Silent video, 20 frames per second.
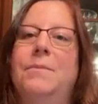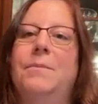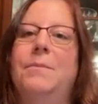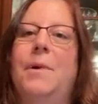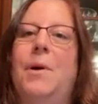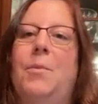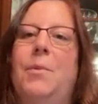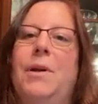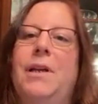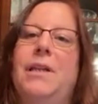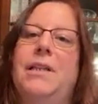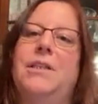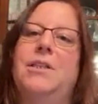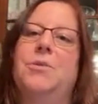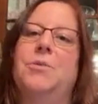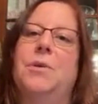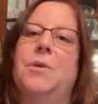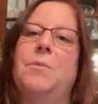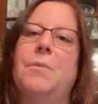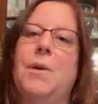But we need to
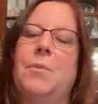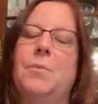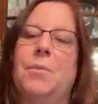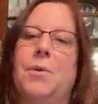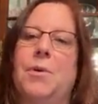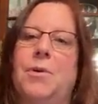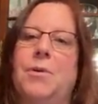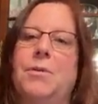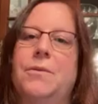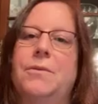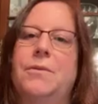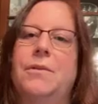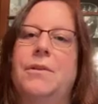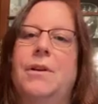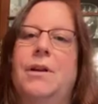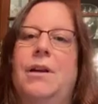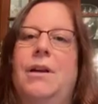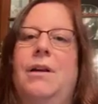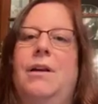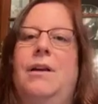remember
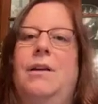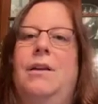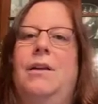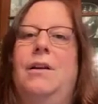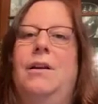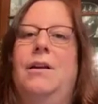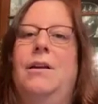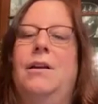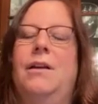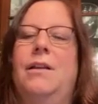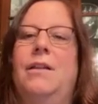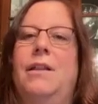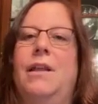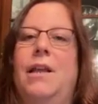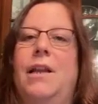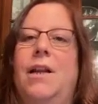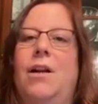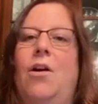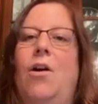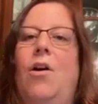
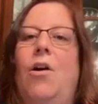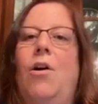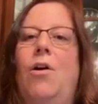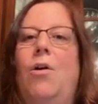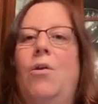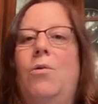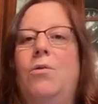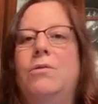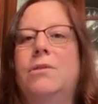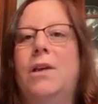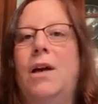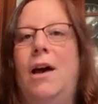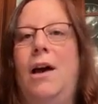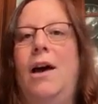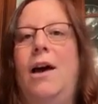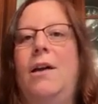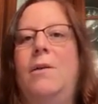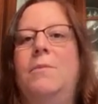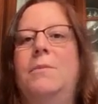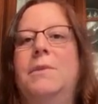that in all
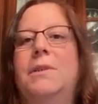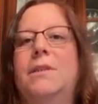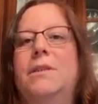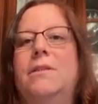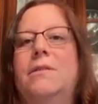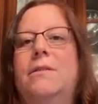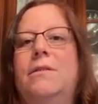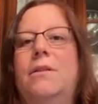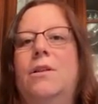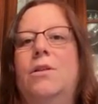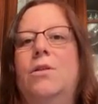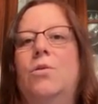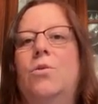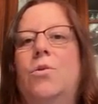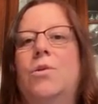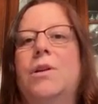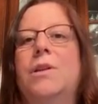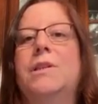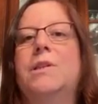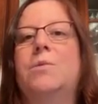times, the
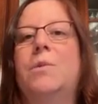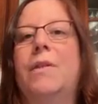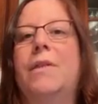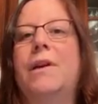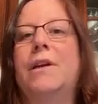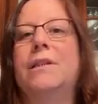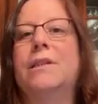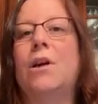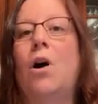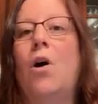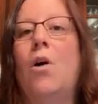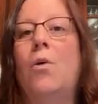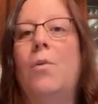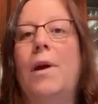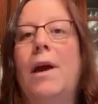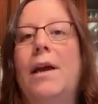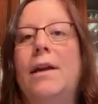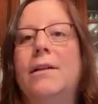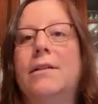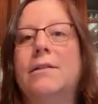Lord is with us
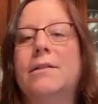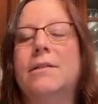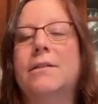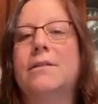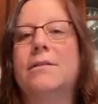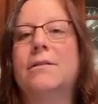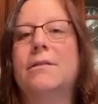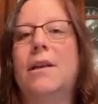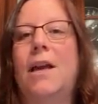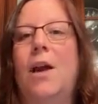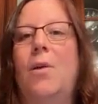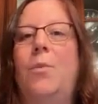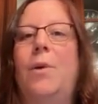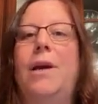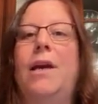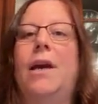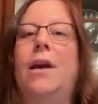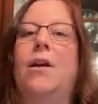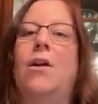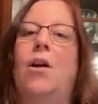always, and we
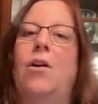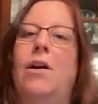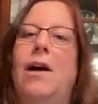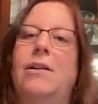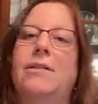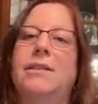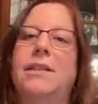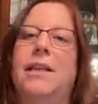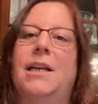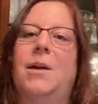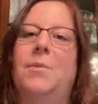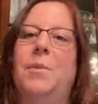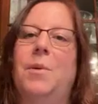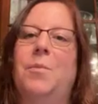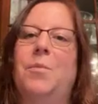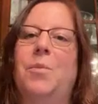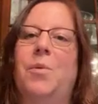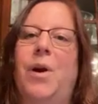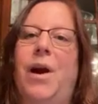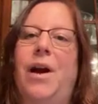can call out to Him
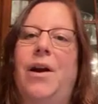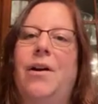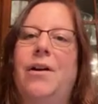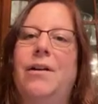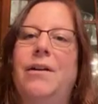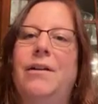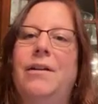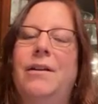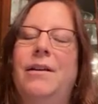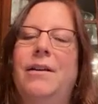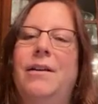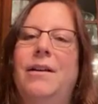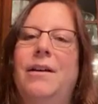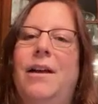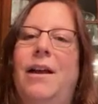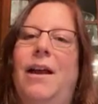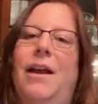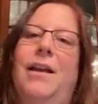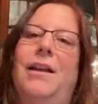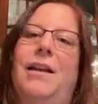in prayer,
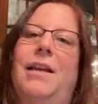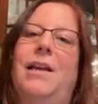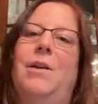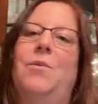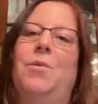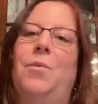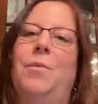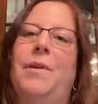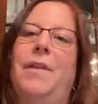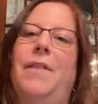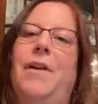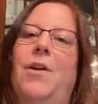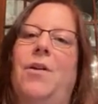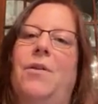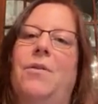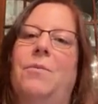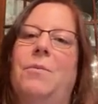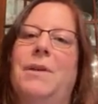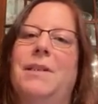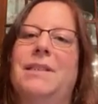and He will be
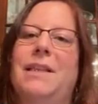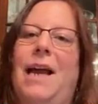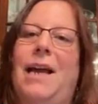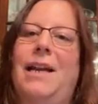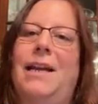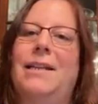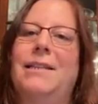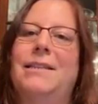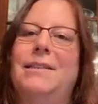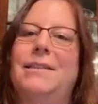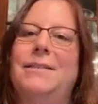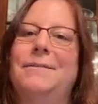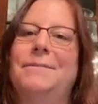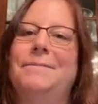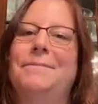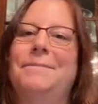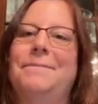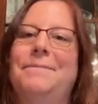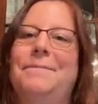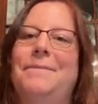there beside us.
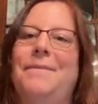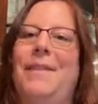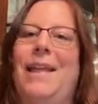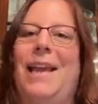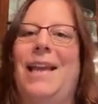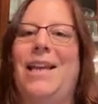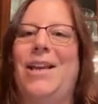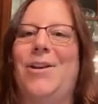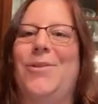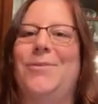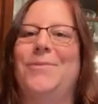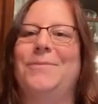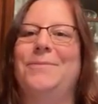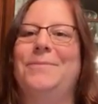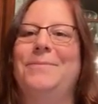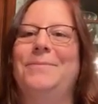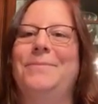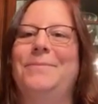Thank you.